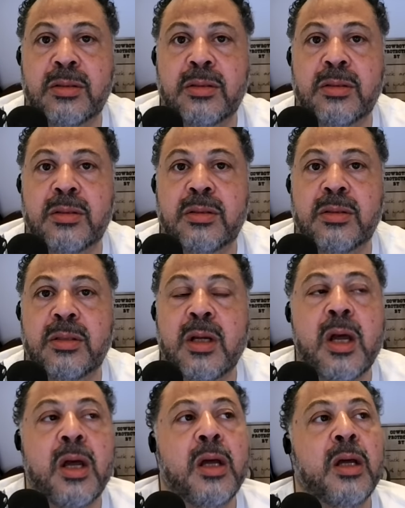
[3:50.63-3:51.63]

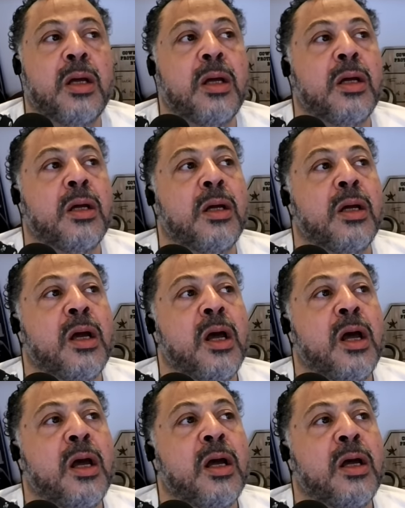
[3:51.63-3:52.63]

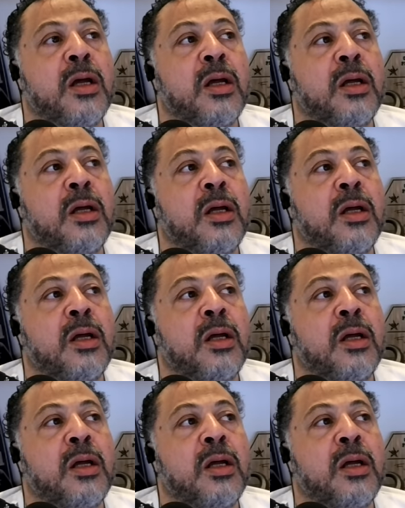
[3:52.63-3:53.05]
(no one is talking)